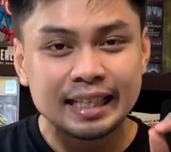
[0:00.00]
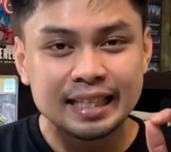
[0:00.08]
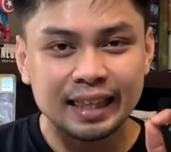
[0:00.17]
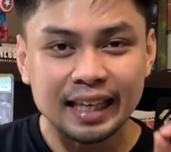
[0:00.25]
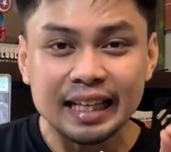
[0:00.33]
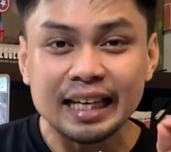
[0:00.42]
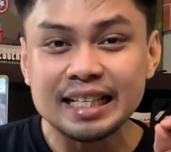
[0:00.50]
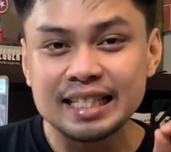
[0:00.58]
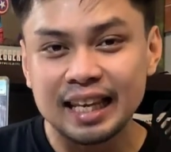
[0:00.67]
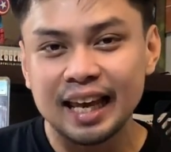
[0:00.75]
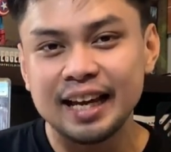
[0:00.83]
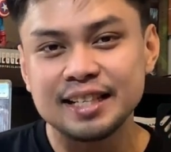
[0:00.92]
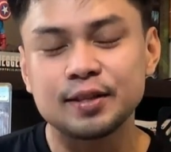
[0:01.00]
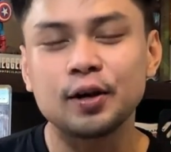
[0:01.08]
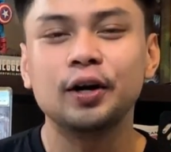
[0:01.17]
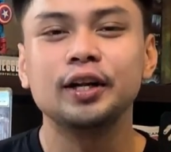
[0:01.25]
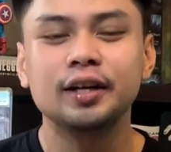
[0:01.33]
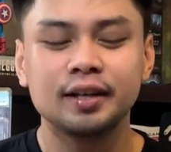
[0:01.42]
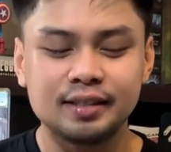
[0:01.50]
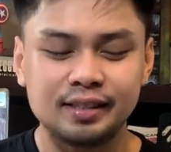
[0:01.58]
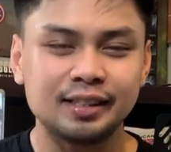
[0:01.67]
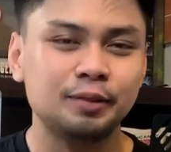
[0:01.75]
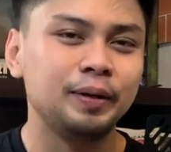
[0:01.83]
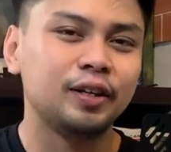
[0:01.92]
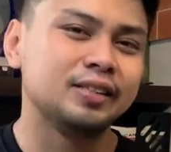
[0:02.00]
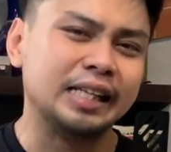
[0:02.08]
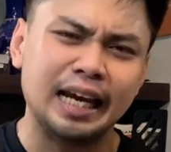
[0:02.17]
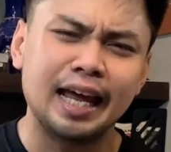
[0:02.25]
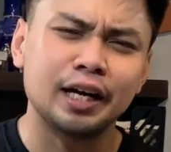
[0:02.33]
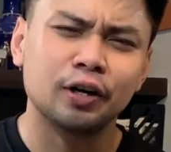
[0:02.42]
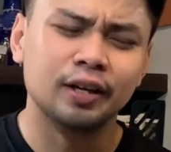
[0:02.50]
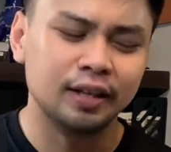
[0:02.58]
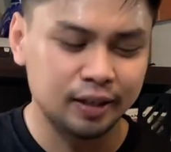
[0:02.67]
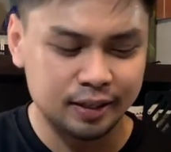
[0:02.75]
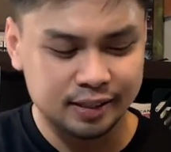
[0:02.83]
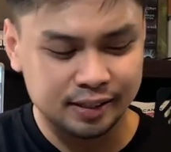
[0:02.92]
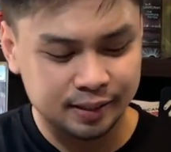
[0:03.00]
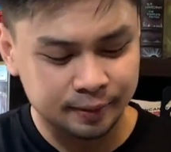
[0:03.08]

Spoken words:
thinly sliced onions just because I like onions.